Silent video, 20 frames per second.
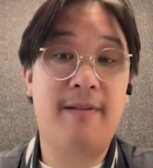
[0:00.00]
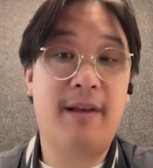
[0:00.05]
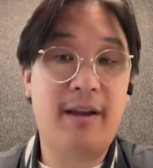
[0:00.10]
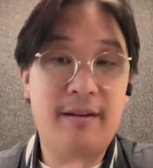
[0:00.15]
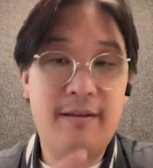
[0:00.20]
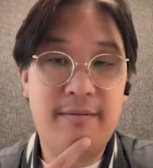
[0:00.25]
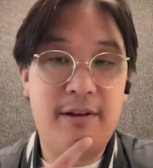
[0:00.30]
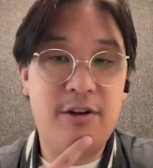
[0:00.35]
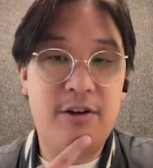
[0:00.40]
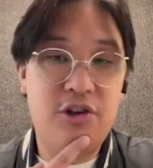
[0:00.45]
like
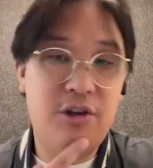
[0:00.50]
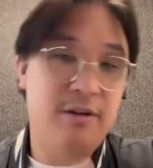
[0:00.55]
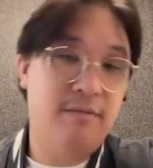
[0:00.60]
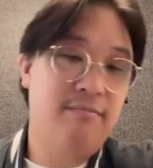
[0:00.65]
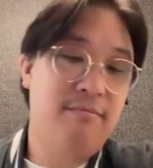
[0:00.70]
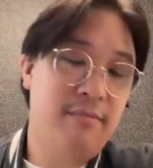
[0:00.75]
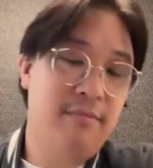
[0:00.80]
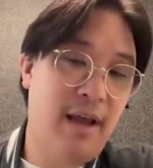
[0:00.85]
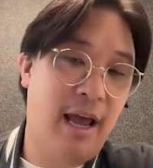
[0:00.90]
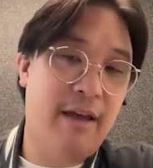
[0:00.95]
the chin,
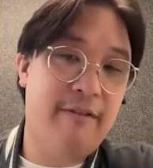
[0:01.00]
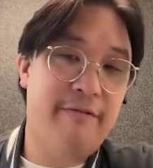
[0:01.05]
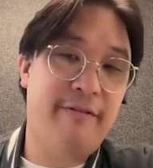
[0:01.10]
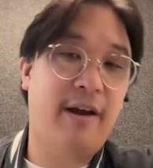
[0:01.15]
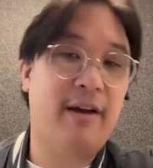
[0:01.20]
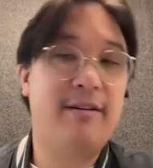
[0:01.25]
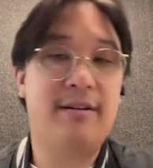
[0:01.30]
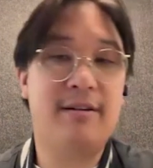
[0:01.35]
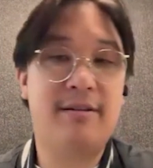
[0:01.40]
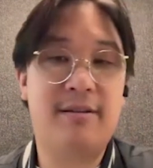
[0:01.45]

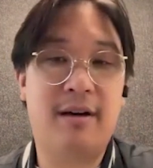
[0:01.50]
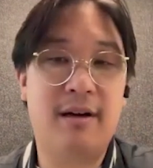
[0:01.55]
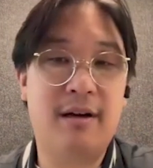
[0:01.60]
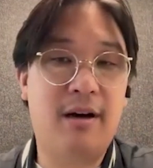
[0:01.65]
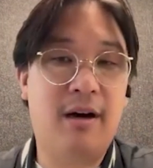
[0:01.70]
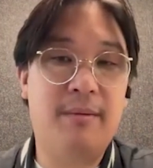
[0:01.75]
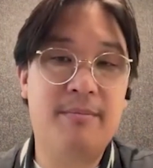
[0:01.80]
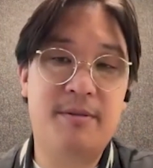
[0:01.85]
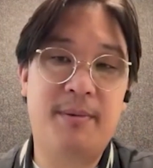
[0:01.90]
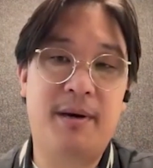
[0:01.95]

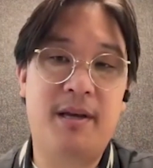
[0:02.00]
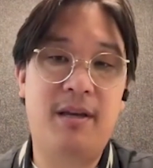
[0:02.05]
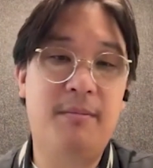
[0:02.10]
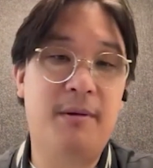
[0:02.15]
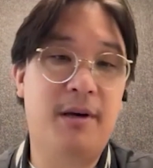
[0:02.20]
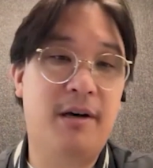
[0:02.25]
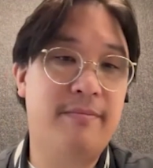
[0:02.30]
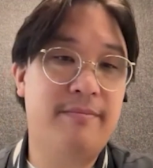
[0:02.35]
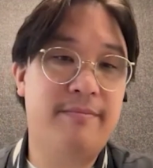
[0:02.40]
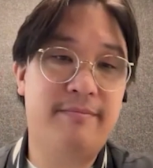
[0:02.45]
@factious.com is my
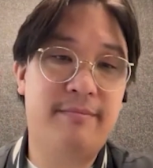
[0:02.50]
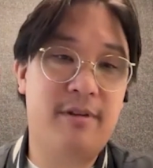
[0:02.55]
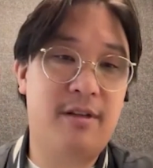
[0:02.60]
email.